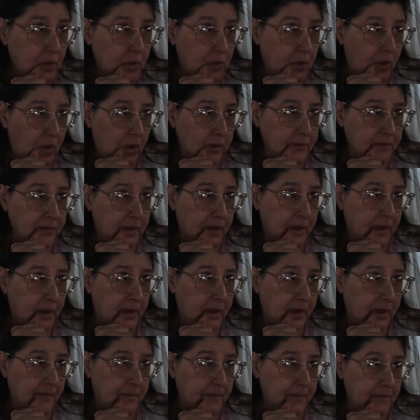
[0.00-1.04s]
called
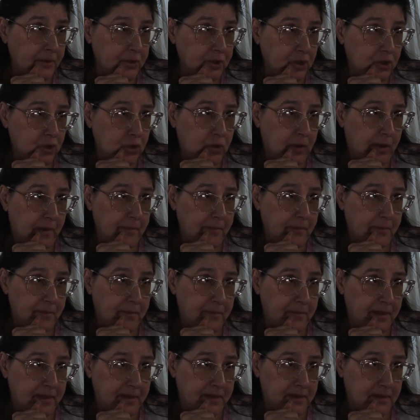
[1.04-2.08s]
um, Cucumber
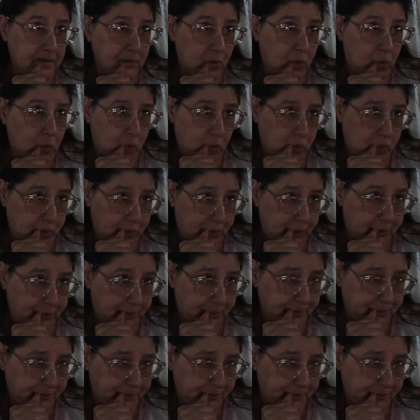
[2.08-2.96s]
Mint Cooler,